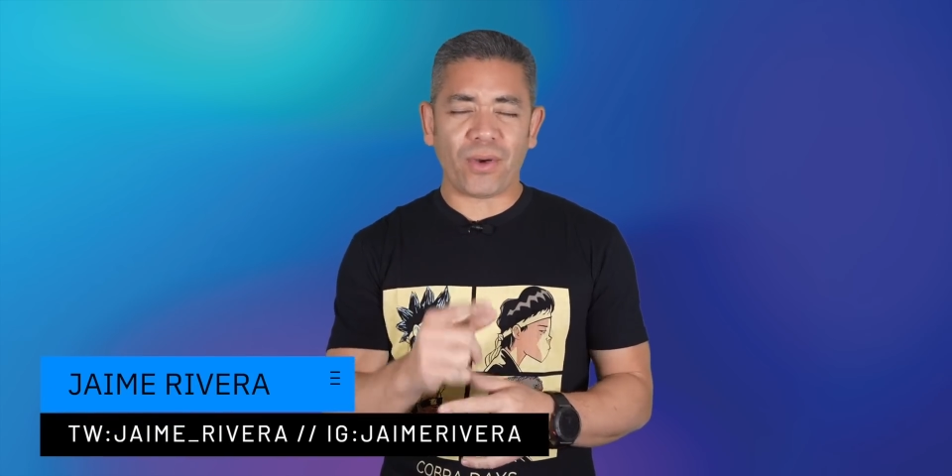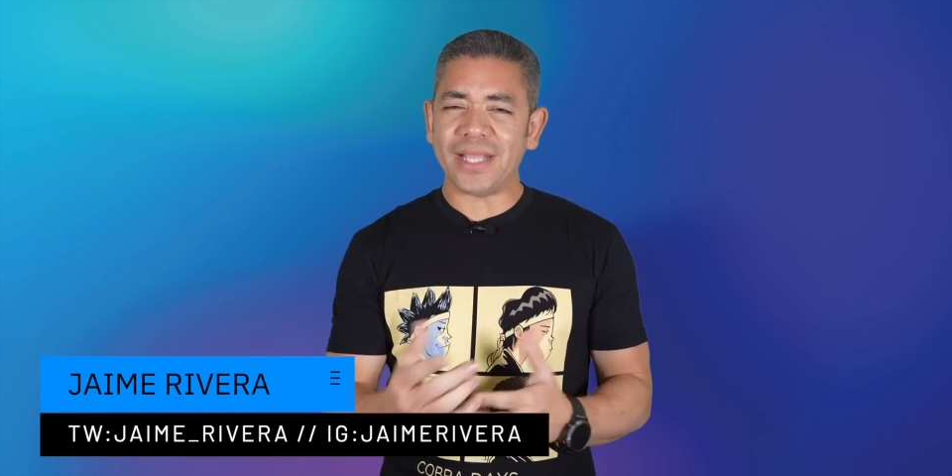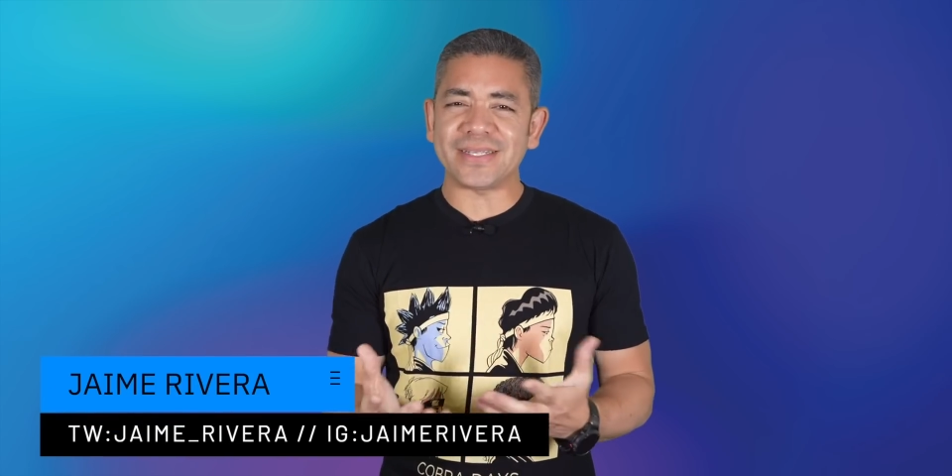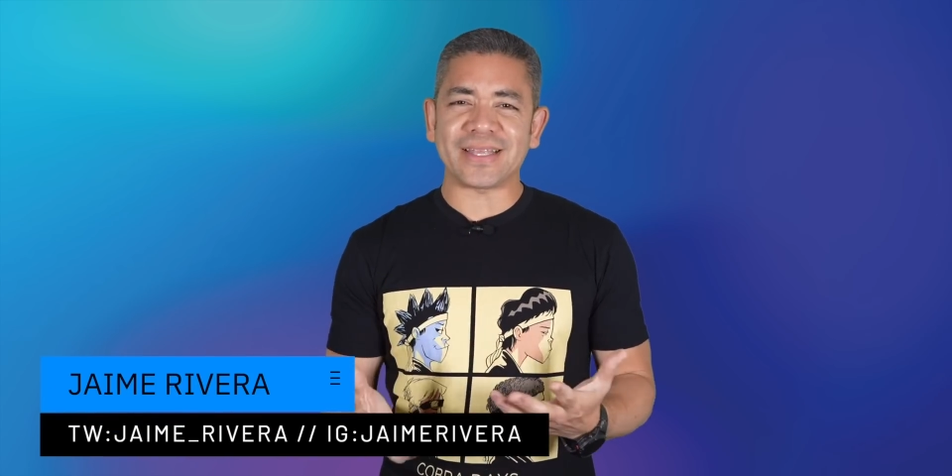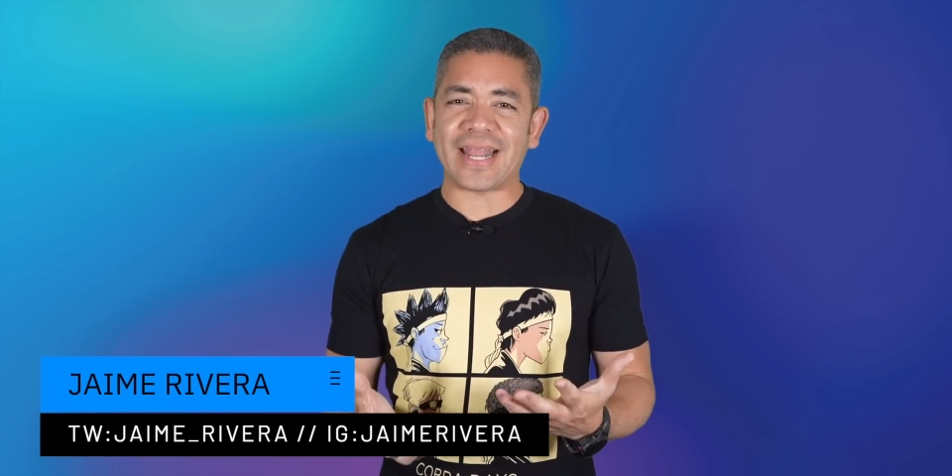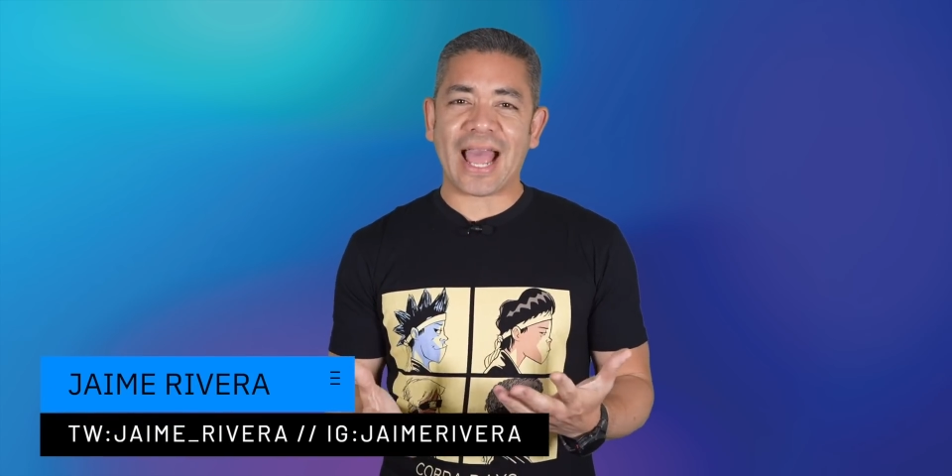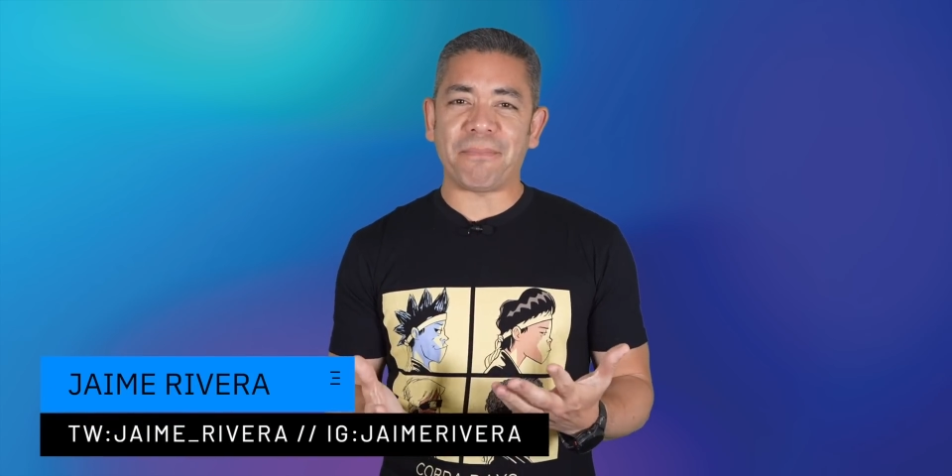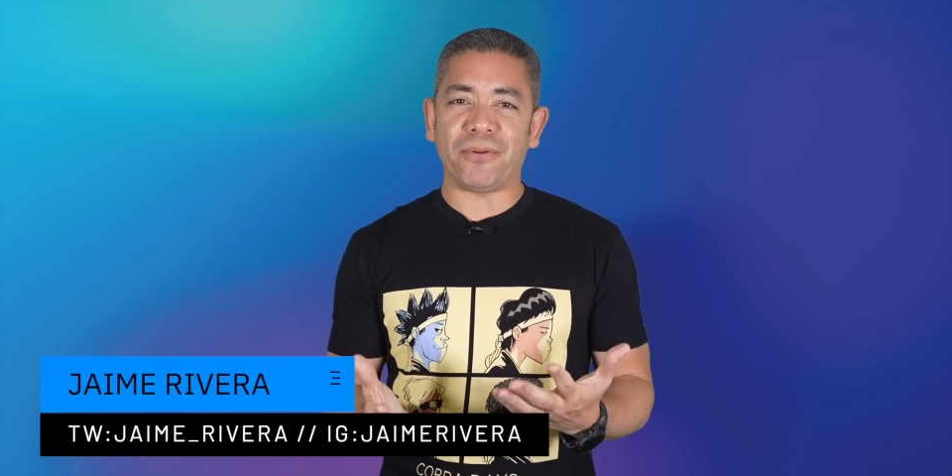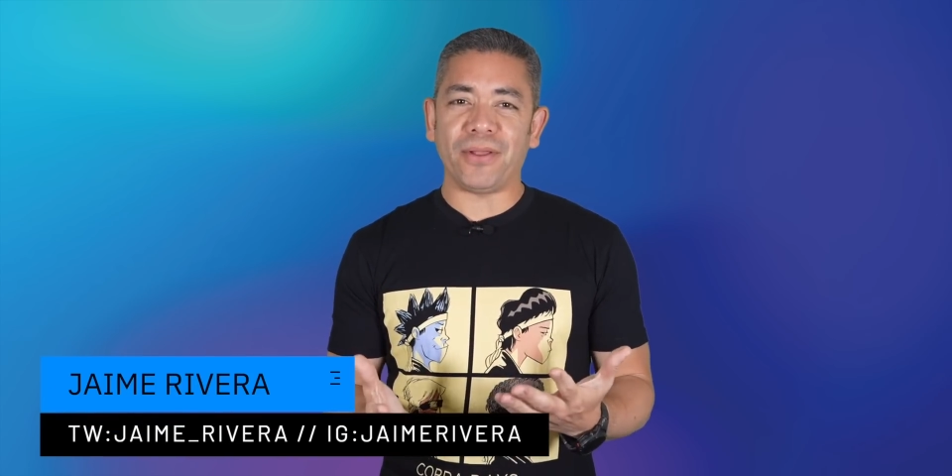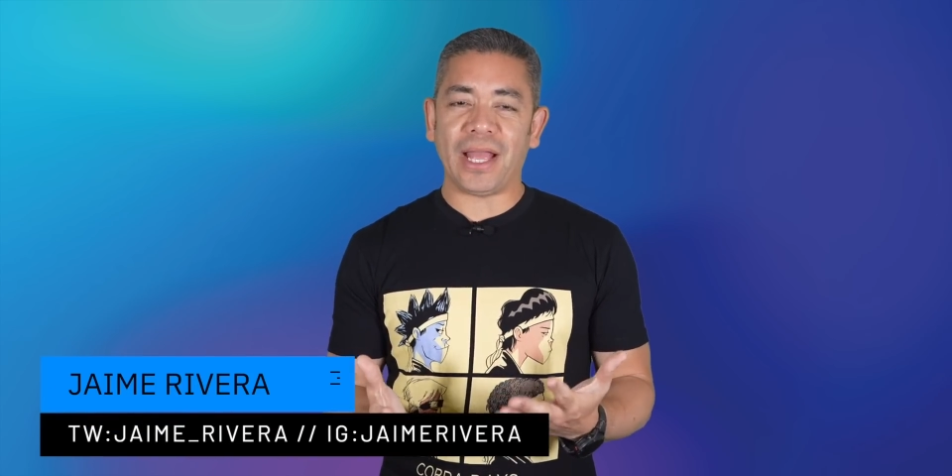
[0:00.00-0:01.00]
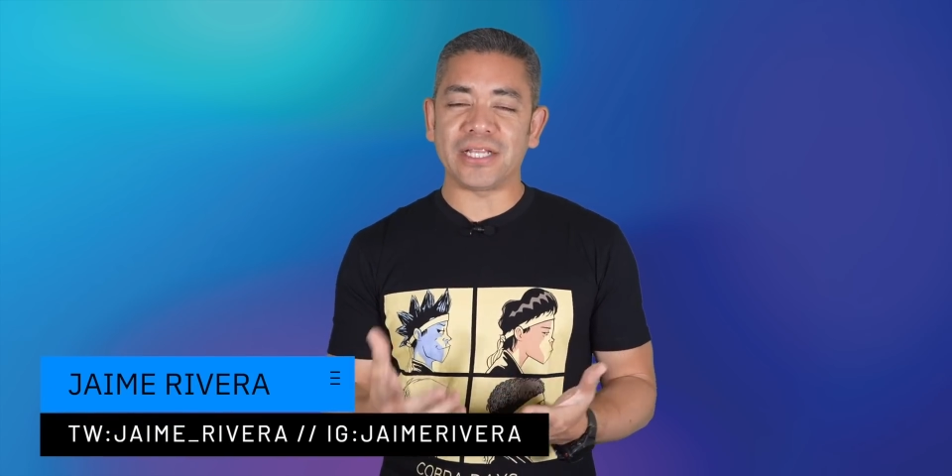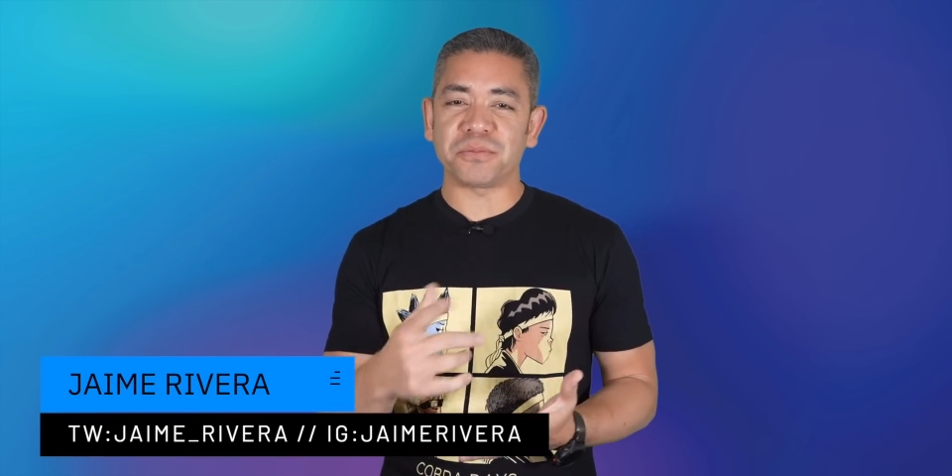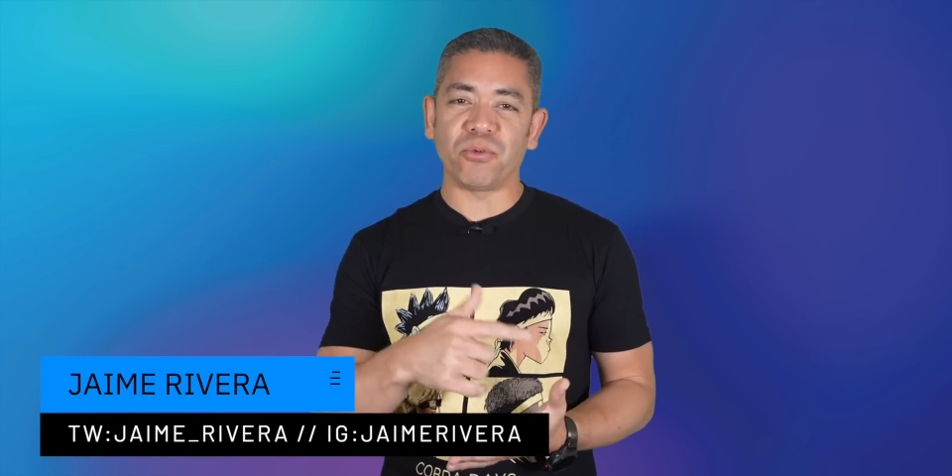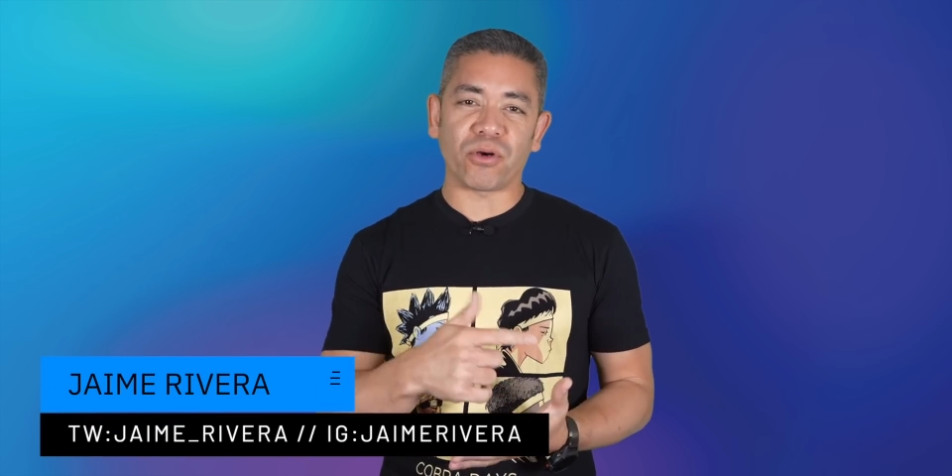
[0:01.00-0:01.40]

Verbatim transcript: why is it that Apple has